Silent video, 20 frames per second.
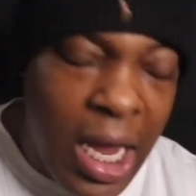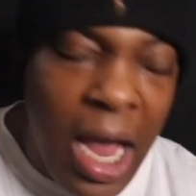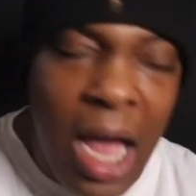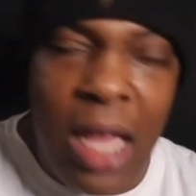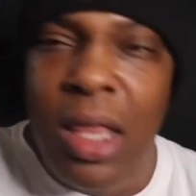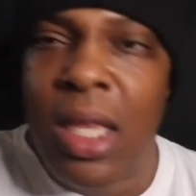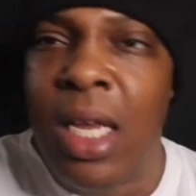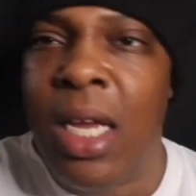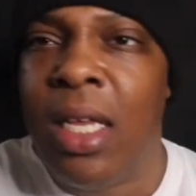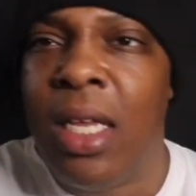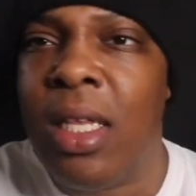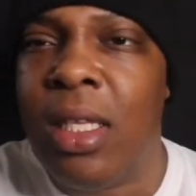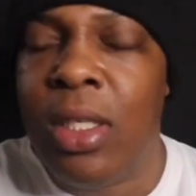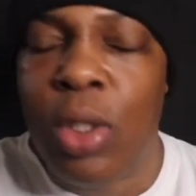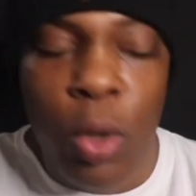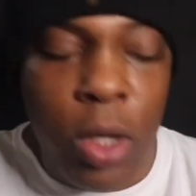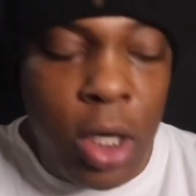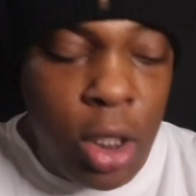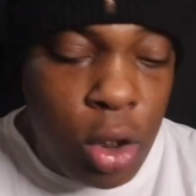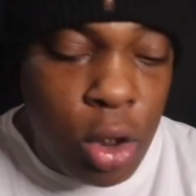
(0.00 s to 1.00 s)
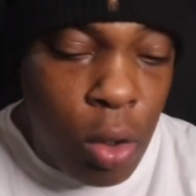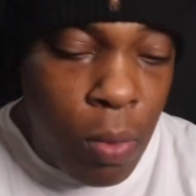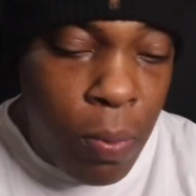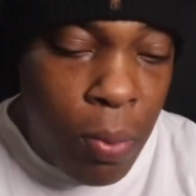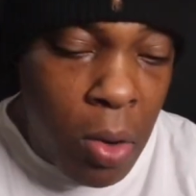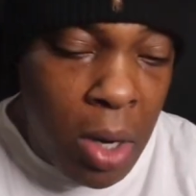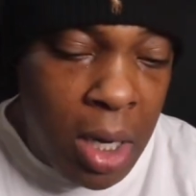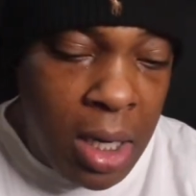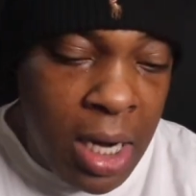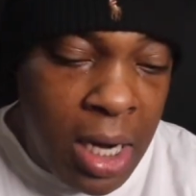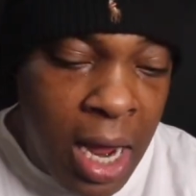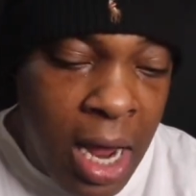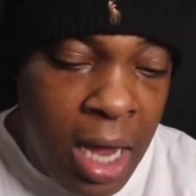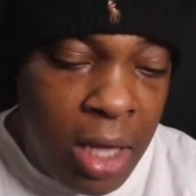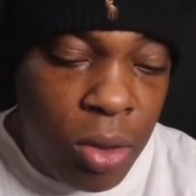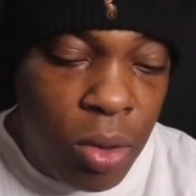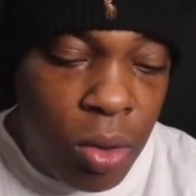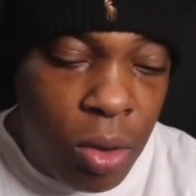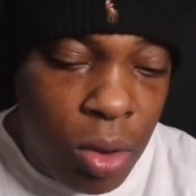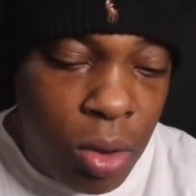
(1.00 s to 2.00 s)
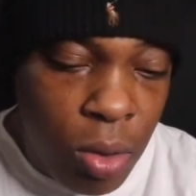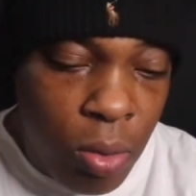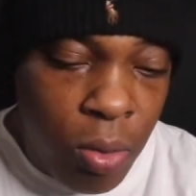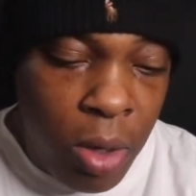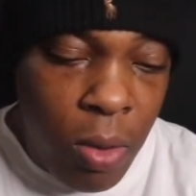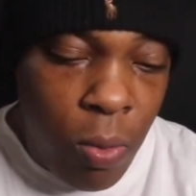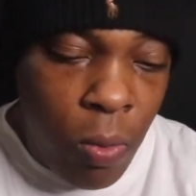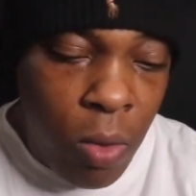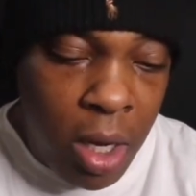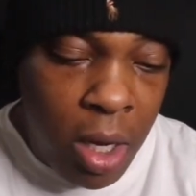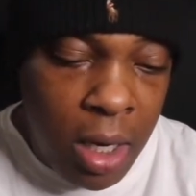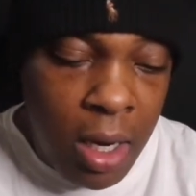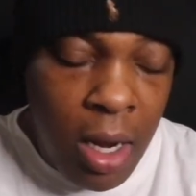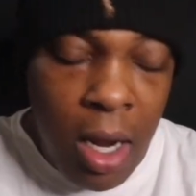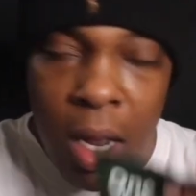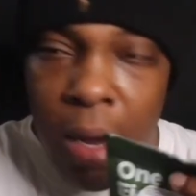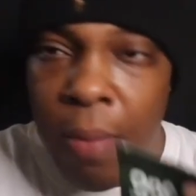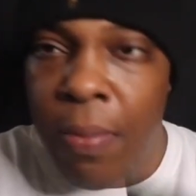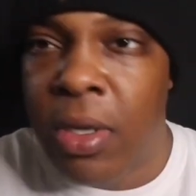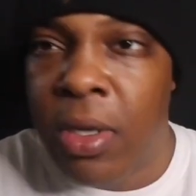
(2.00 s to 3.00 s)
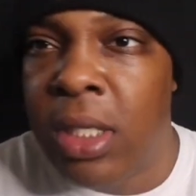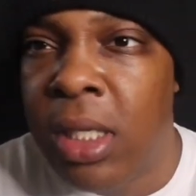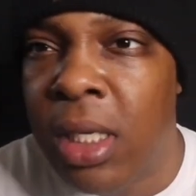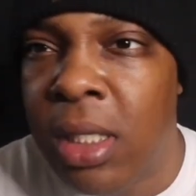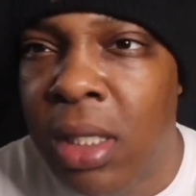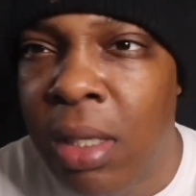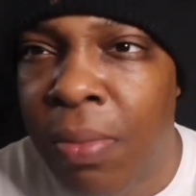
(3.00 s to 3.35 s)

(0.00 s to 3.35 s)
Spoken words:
I think 22.931%